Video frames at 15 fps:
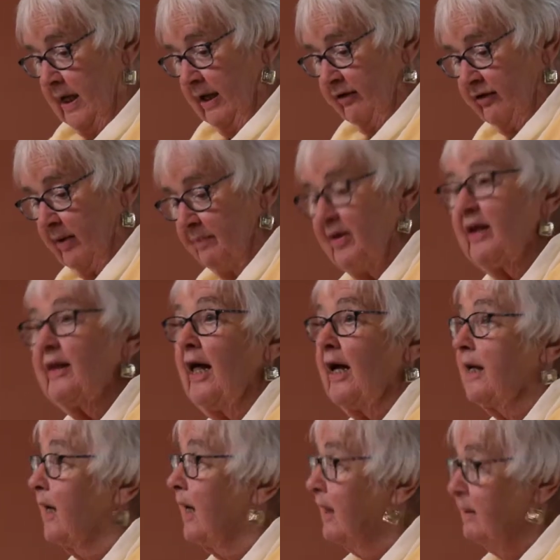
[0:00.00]
something
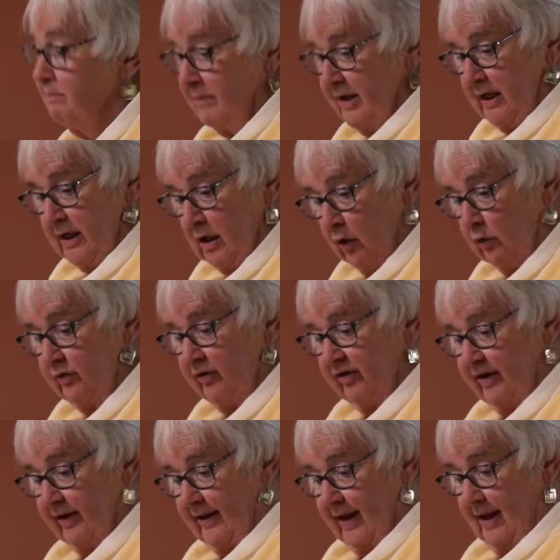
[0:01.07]
that unbeknownst
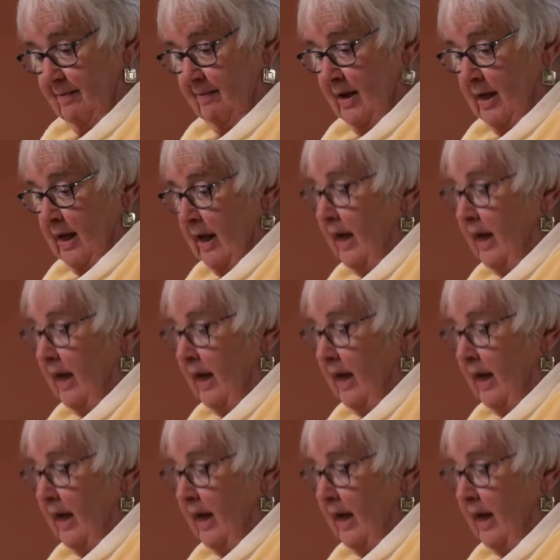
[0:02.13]
to them